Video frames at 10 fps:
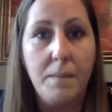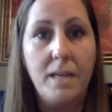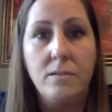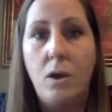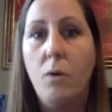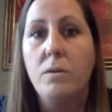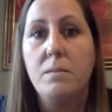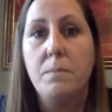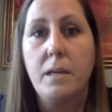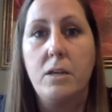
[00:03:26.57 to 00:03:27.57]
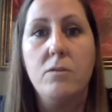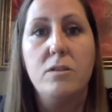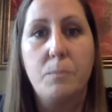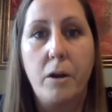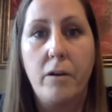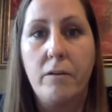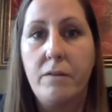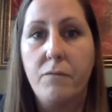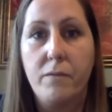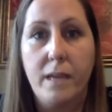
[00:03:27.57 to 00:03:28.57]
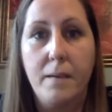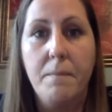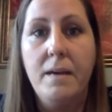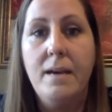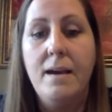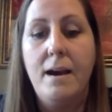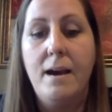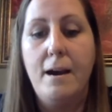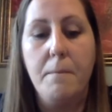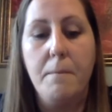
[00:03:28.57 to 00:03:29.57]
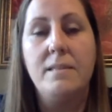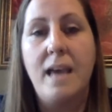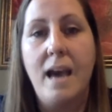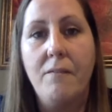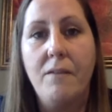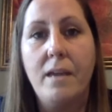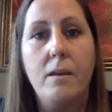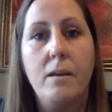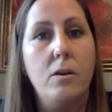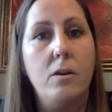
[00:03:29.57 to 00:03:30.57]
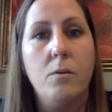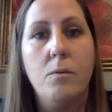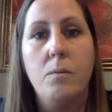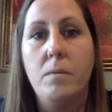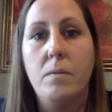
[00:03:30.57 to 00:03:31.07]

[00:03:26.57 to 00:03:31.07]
That has always been a huge priority for them um, is having, you know,